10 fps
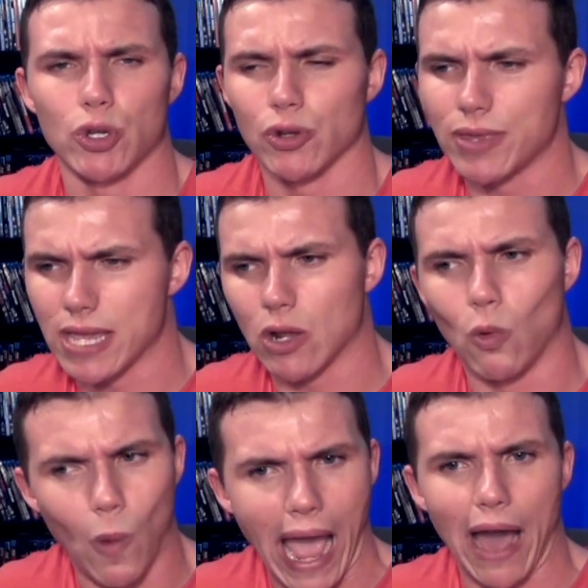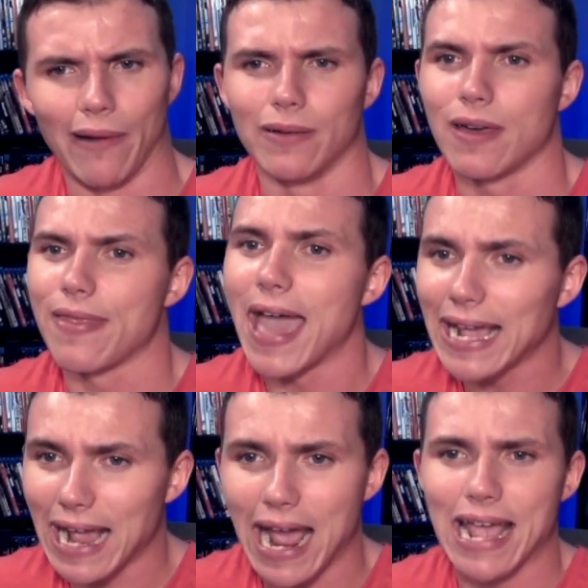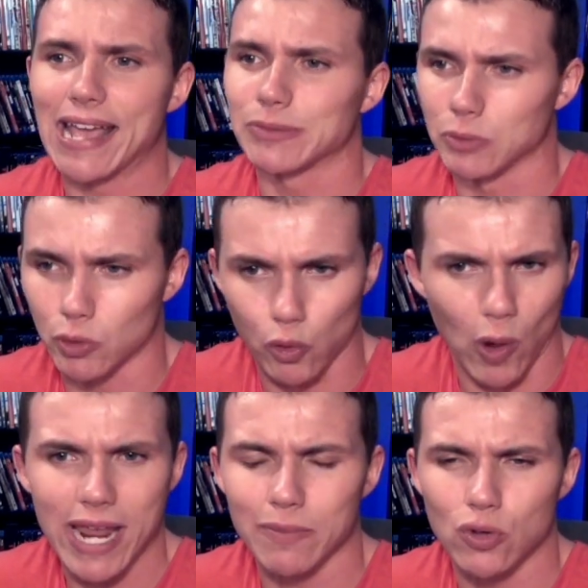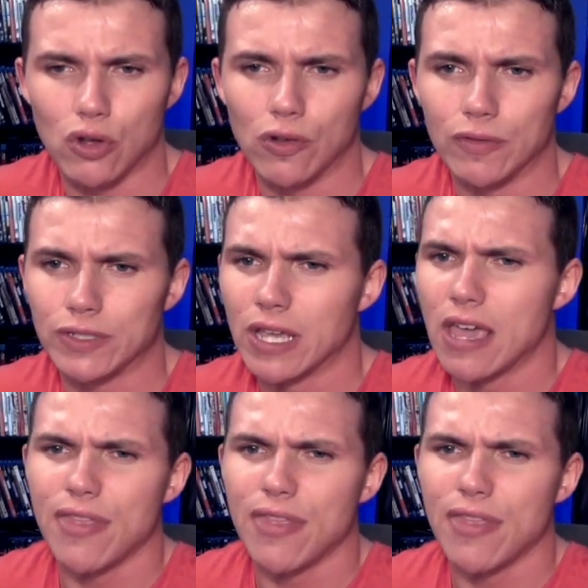You're thinking, wow, that guy has some great moves.